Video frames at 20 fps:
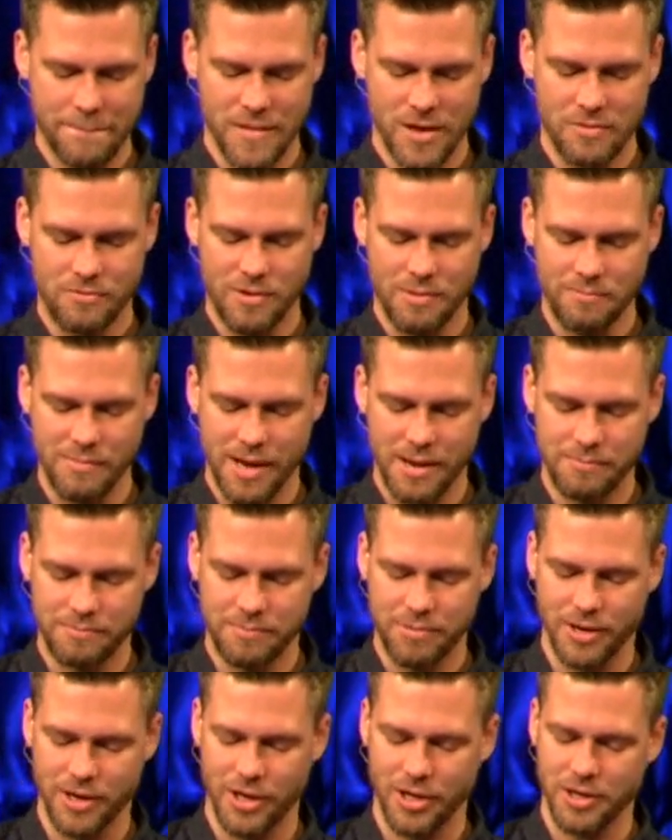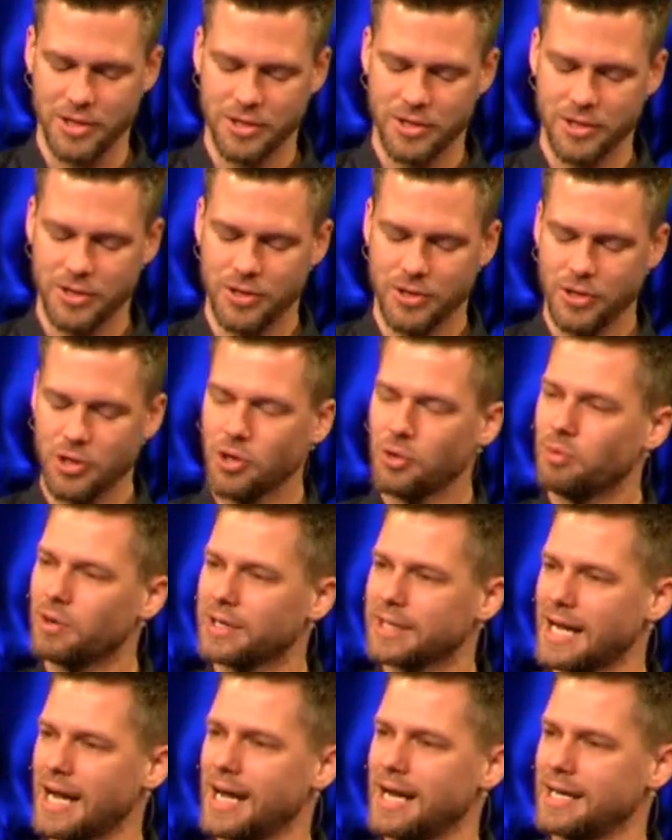Remember what
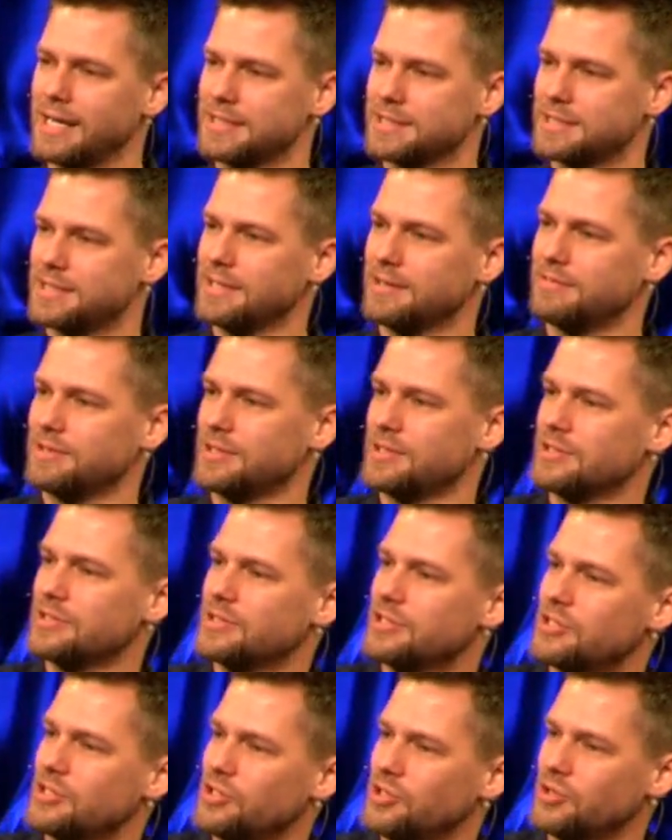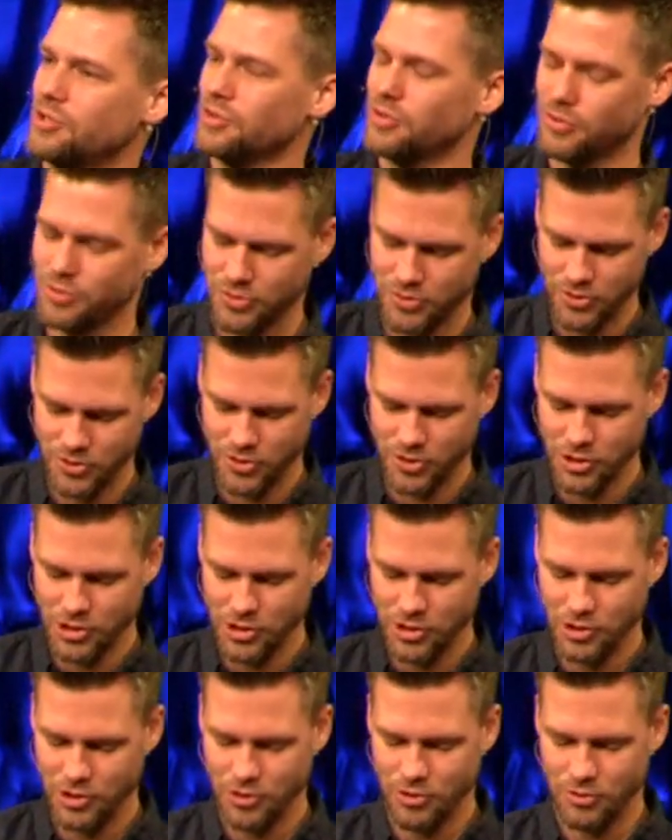God has given to you
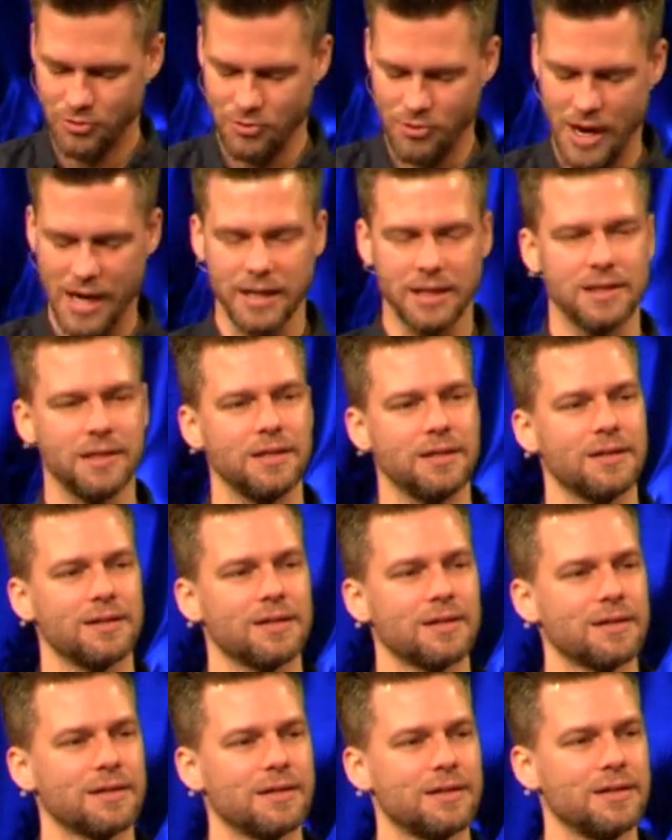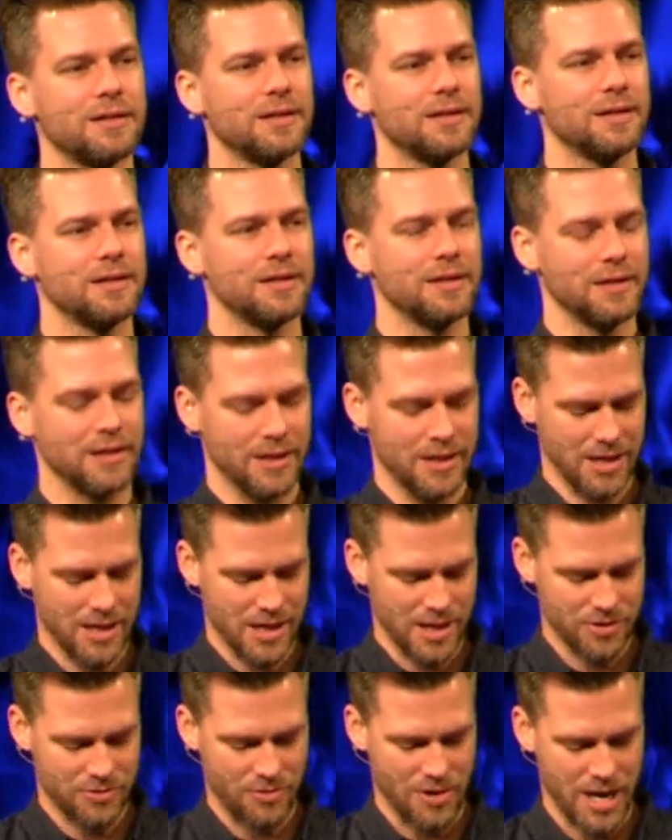right here
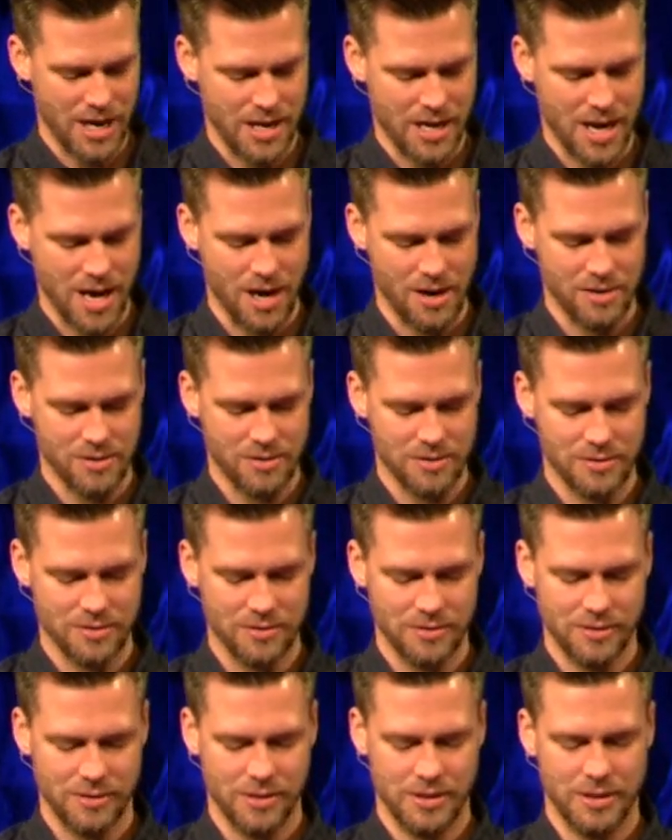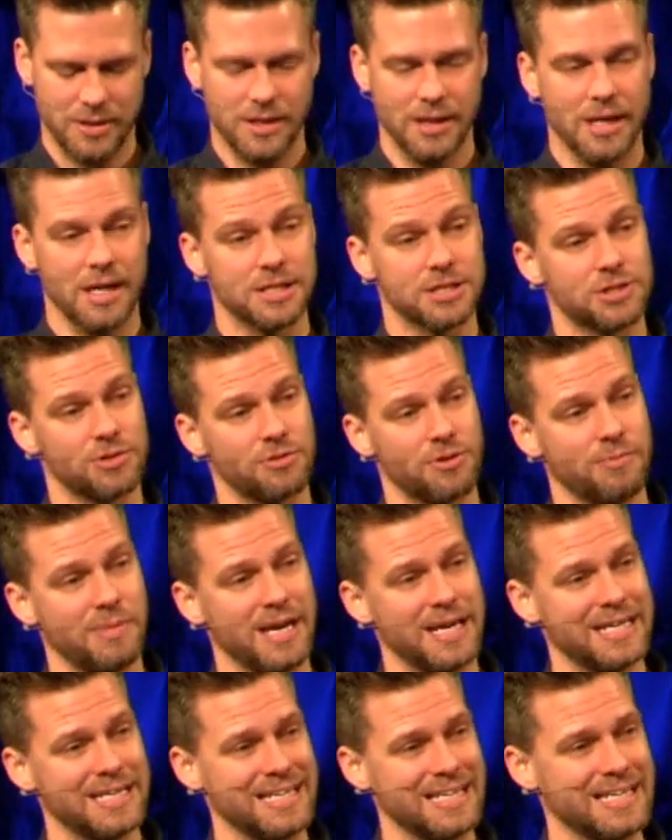and right now, and to
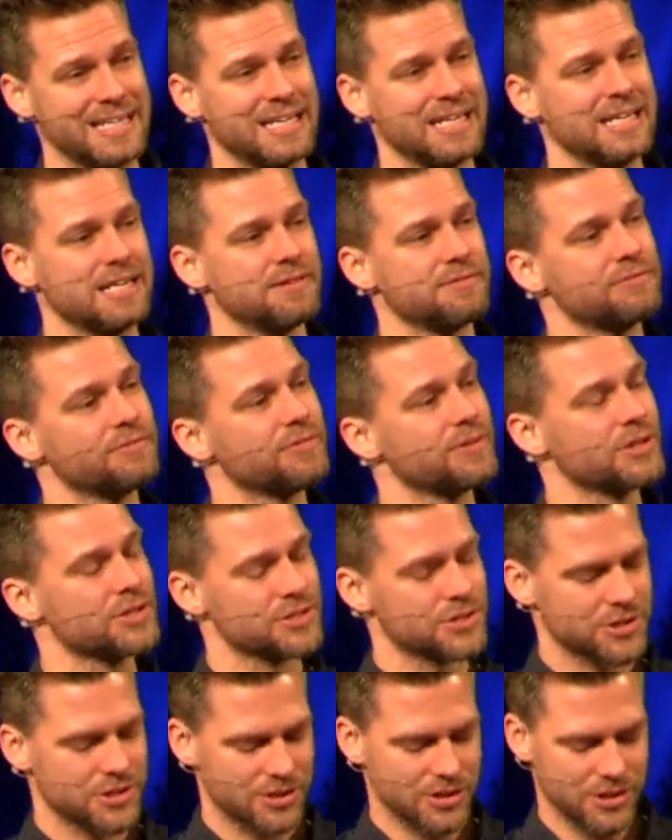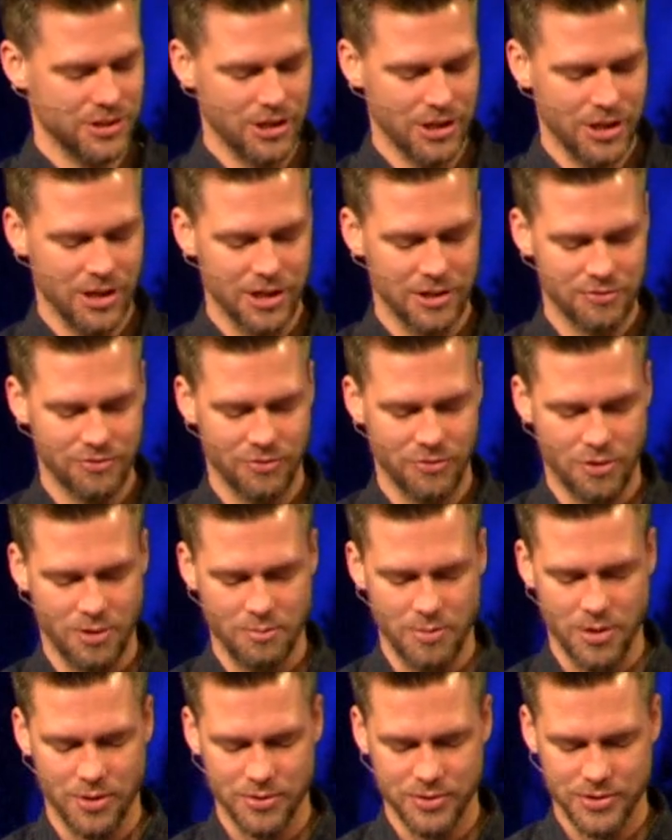remain in him first and
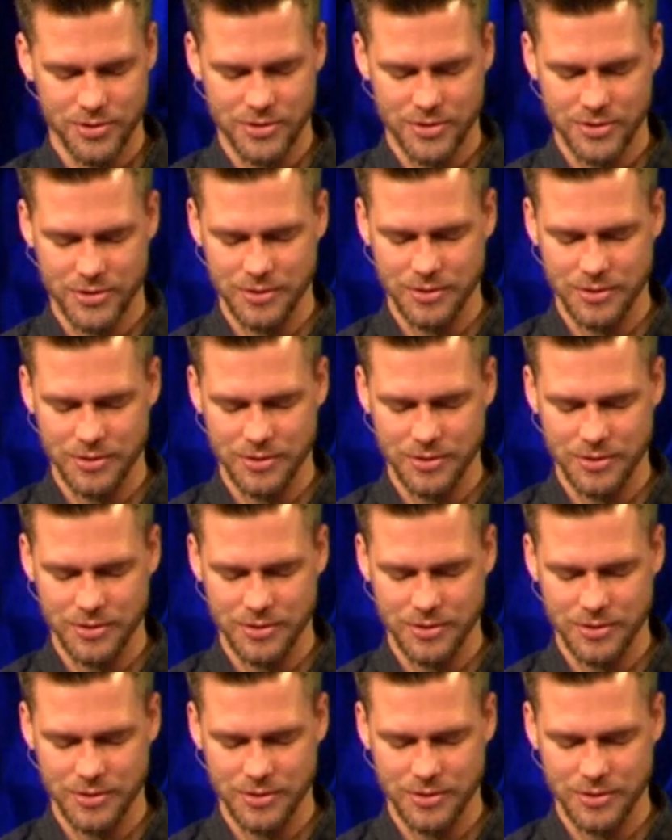foremost.